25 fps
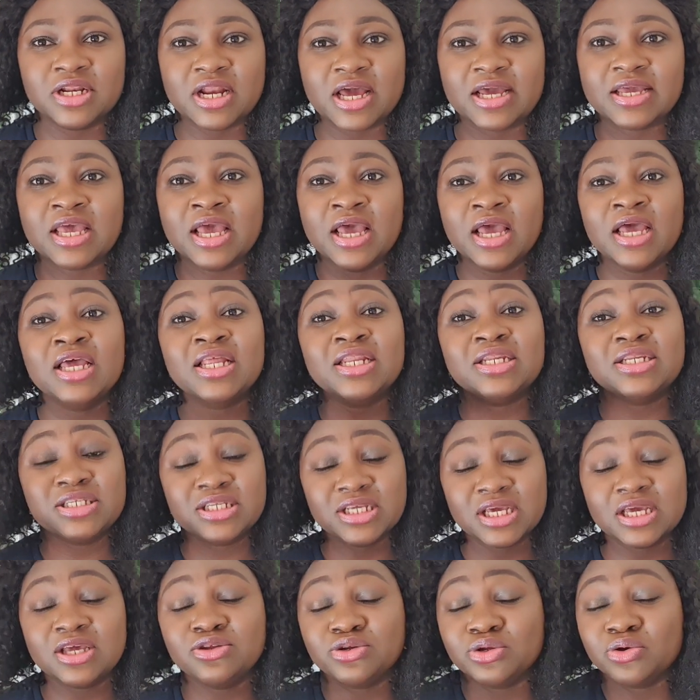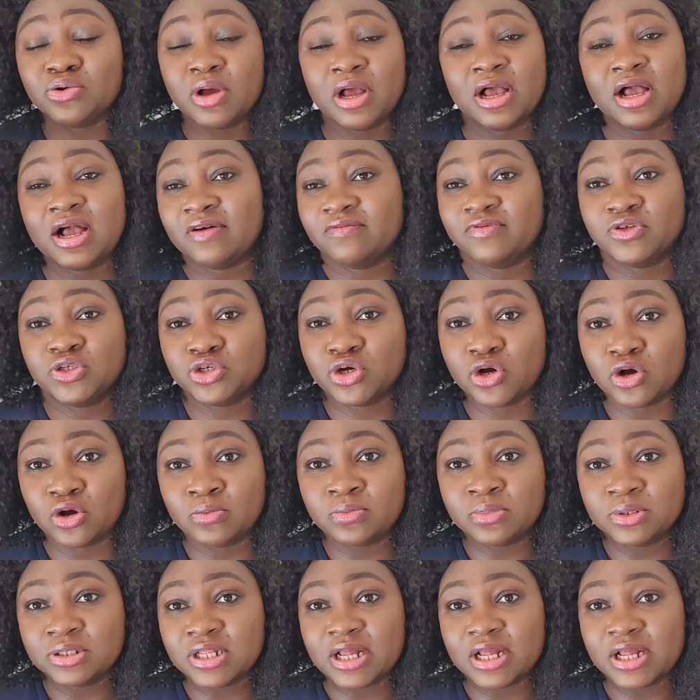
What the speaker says: like, they don't have jobs.